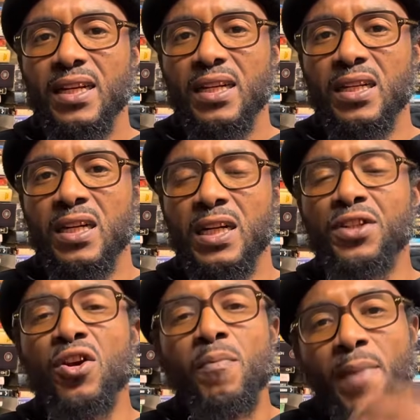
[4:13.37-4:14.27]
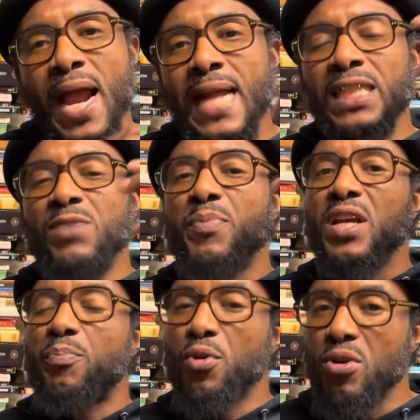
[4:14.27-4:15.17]
your mind is
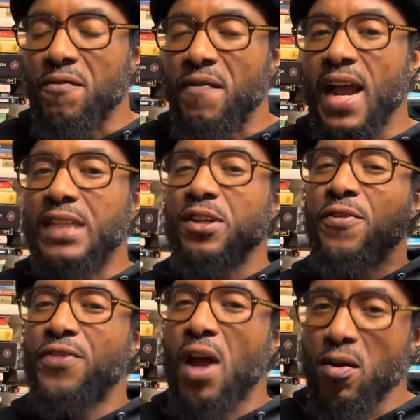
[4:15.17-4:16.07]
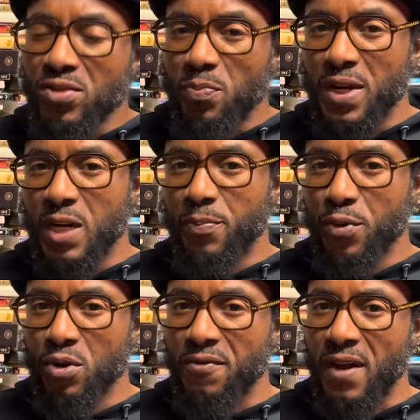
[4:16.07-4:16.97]
being purified, your thoughts are being
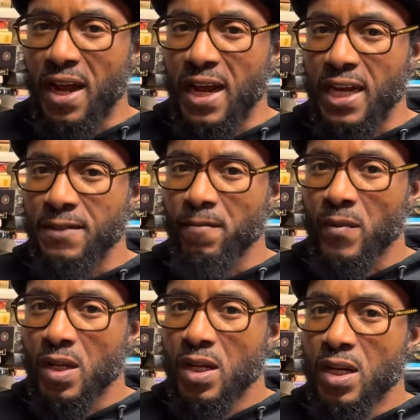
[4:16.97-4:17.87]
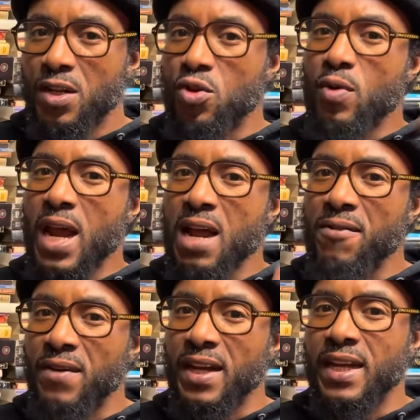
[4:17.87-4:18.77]
purified. You have
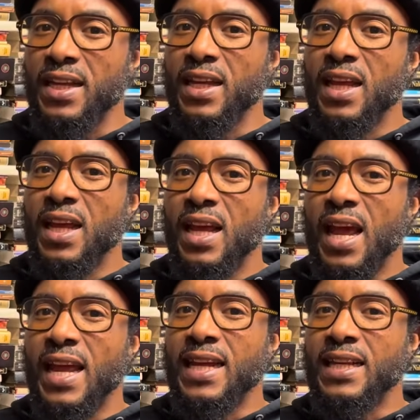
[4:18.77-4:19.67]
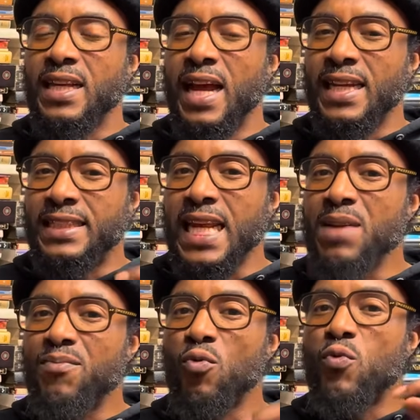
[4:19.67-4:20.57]
a
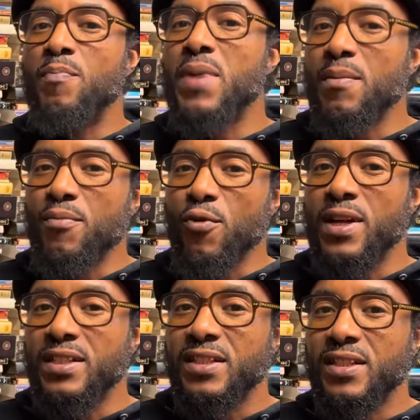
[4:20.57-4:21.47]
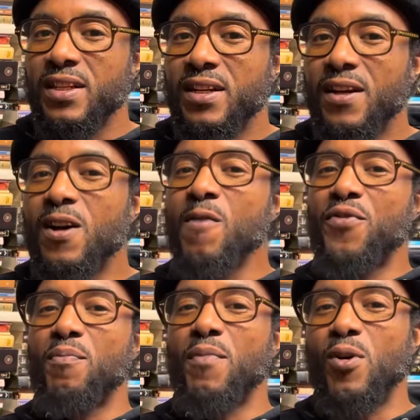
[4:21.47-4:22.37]
deep remembrance of
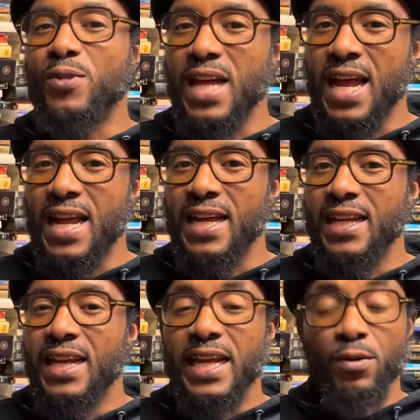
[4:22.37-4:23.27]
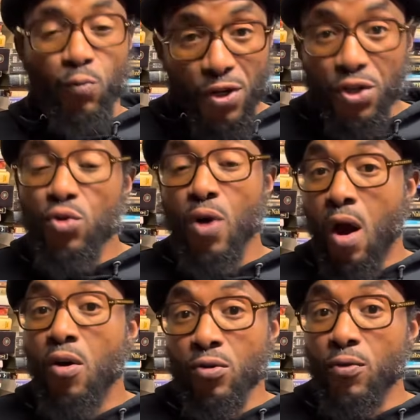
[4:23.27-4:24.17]
the Most High. When you're
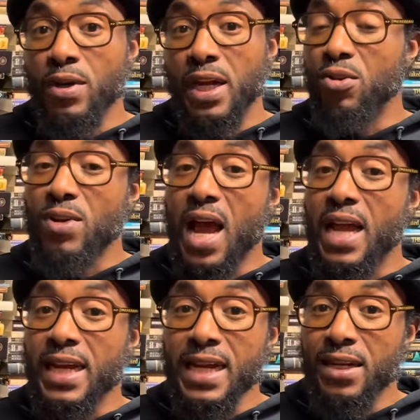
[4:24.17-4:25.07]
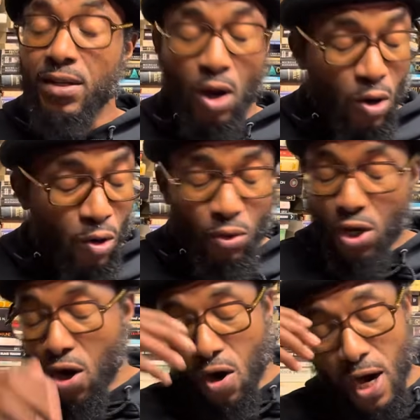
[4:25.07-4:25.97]
hungry and you're not eating, oh
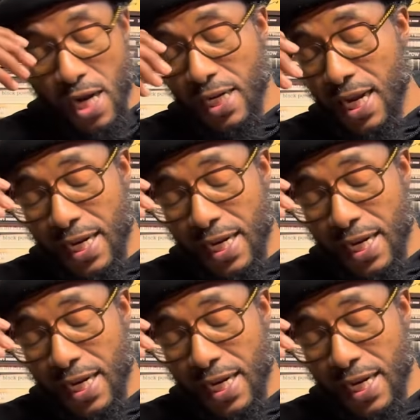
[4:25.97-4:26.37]
Lord,